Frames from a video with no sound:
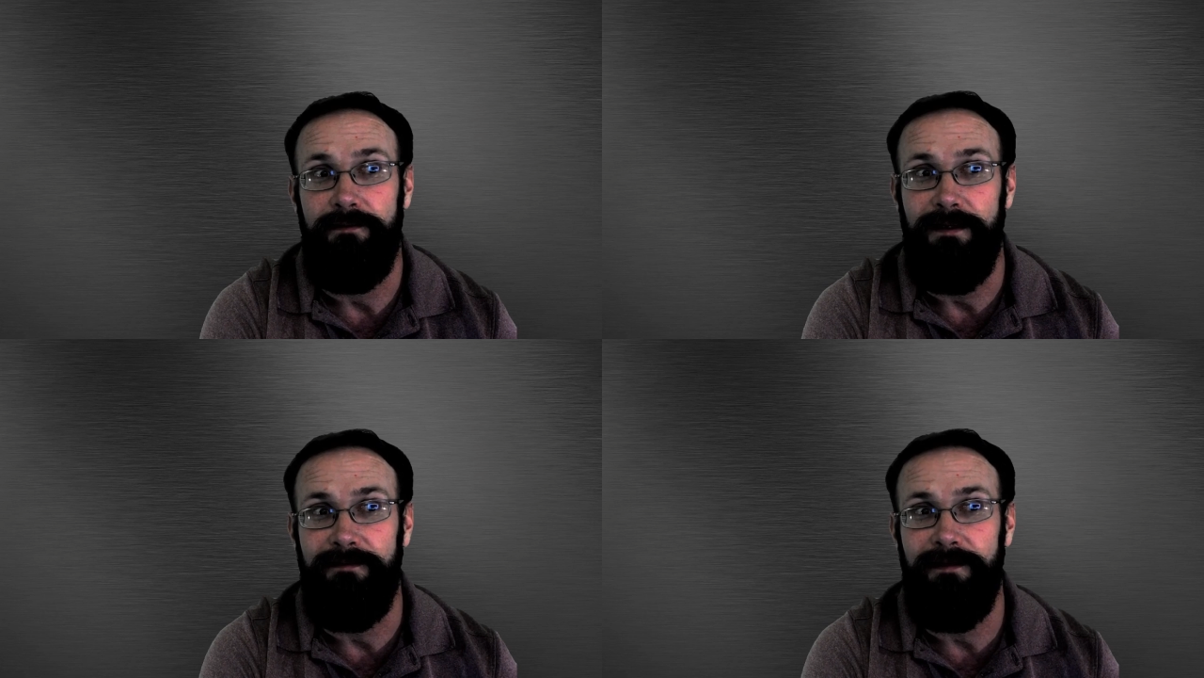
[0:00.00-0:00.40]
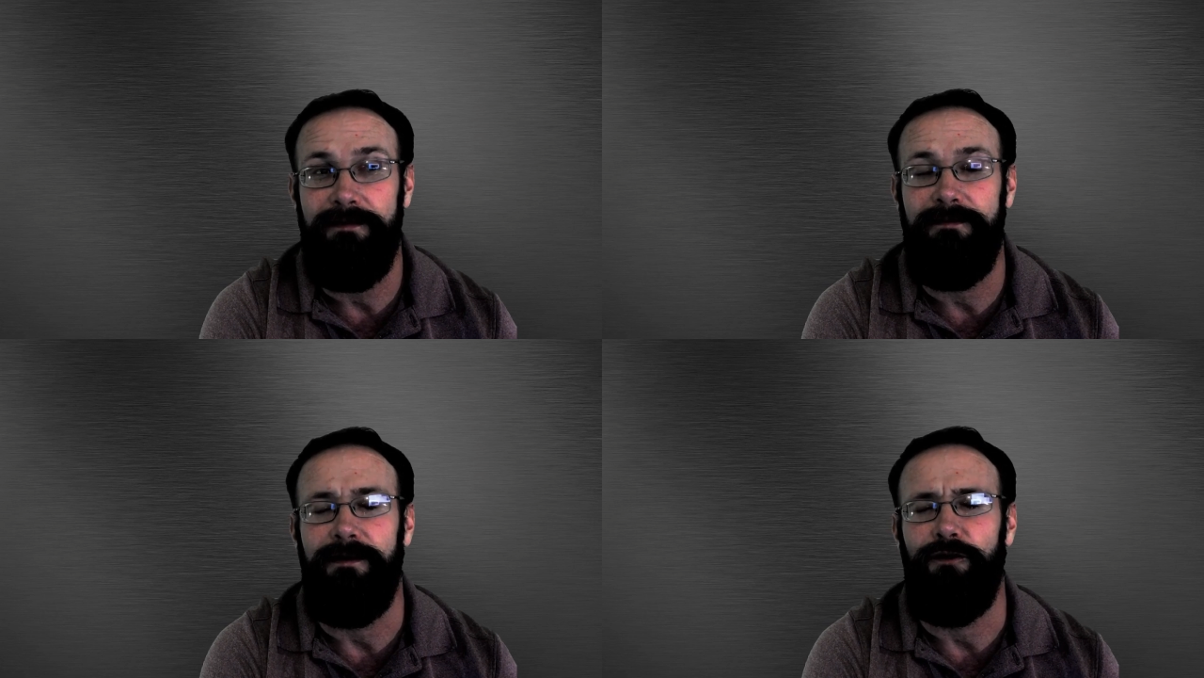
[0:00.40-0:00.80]
It's such
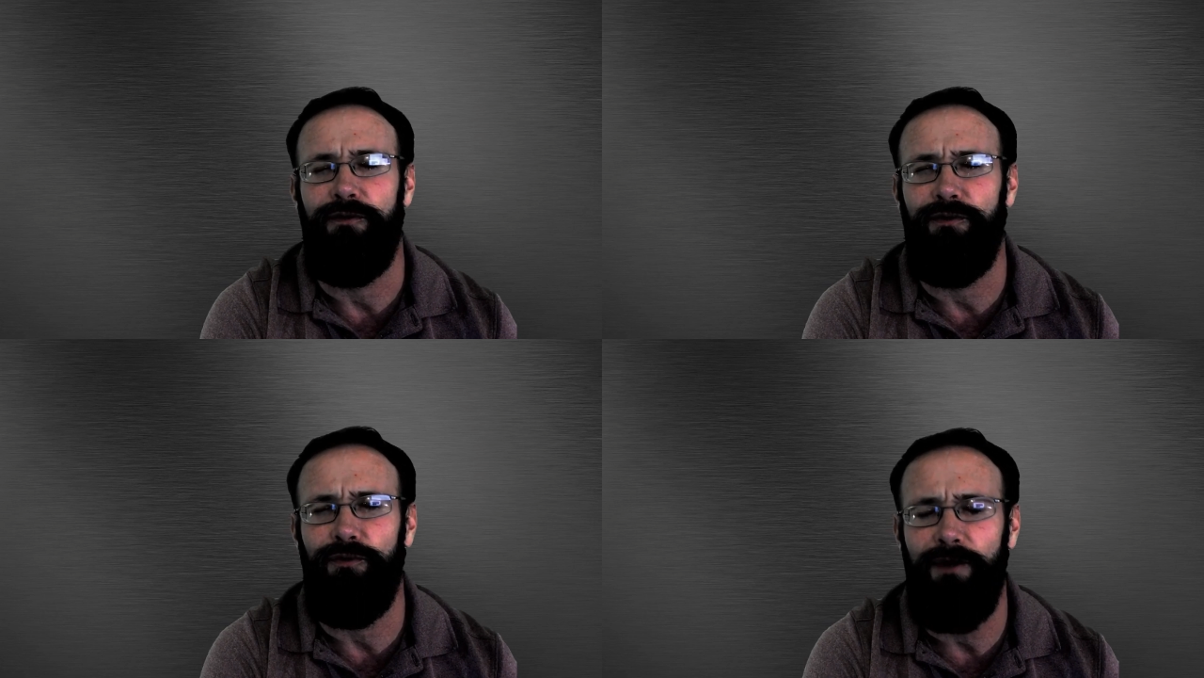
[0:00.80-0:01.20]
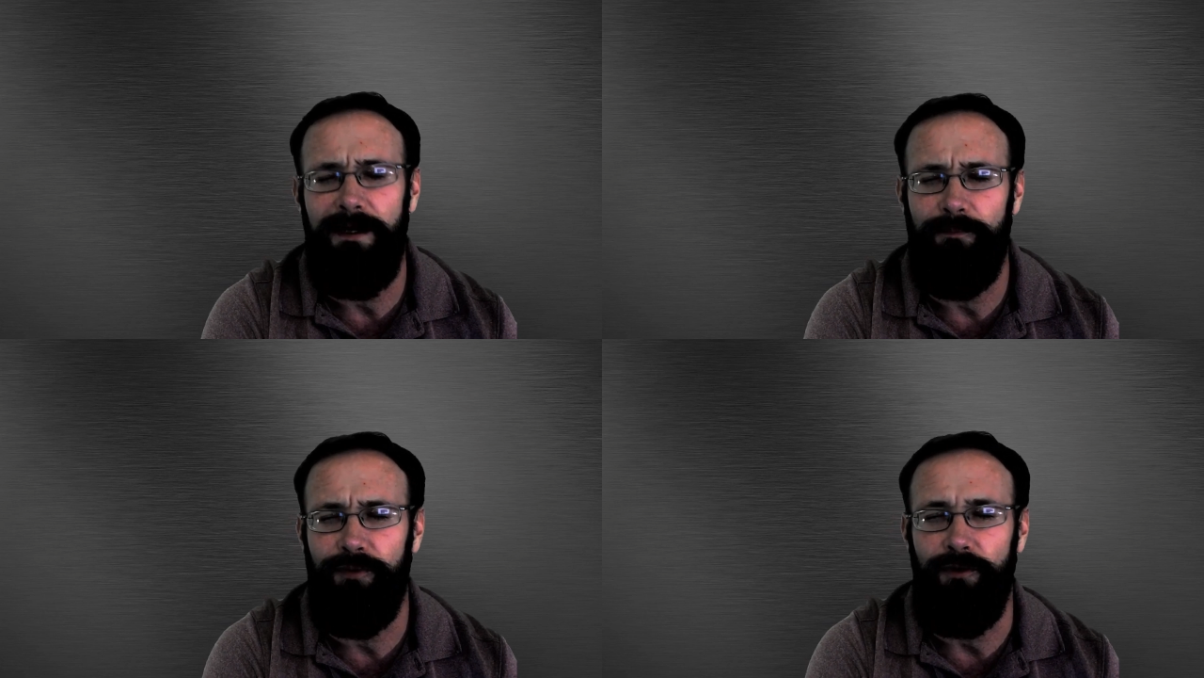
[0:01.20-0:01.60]
a
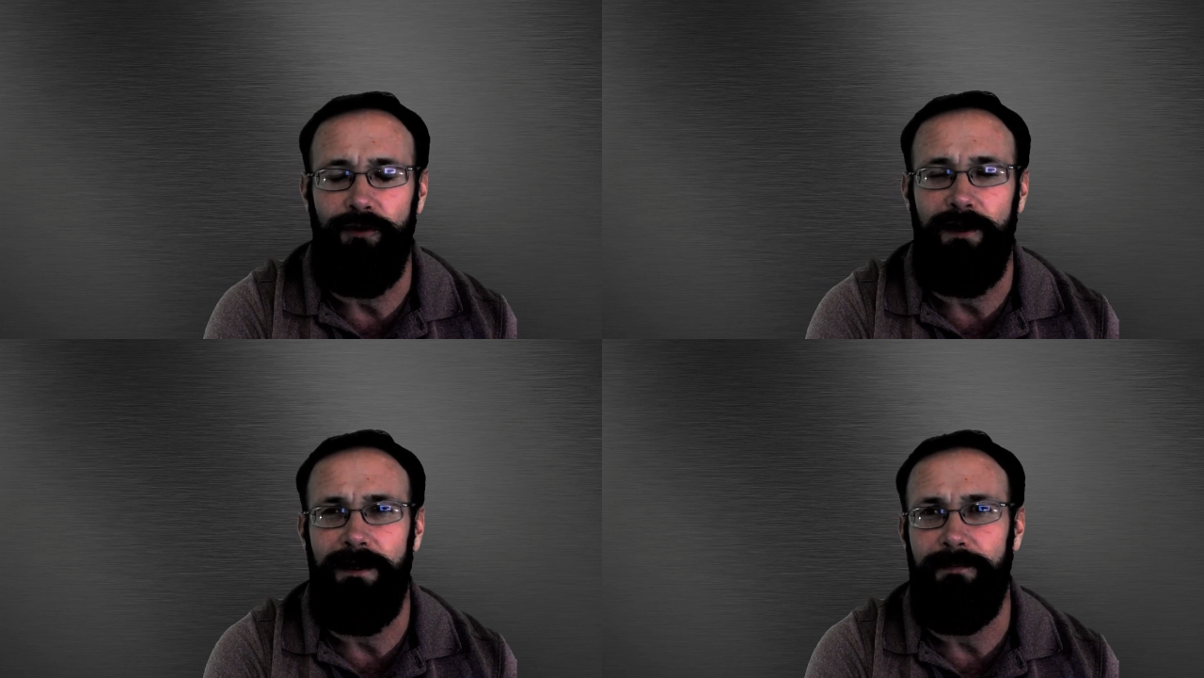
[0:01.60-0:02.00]
great program.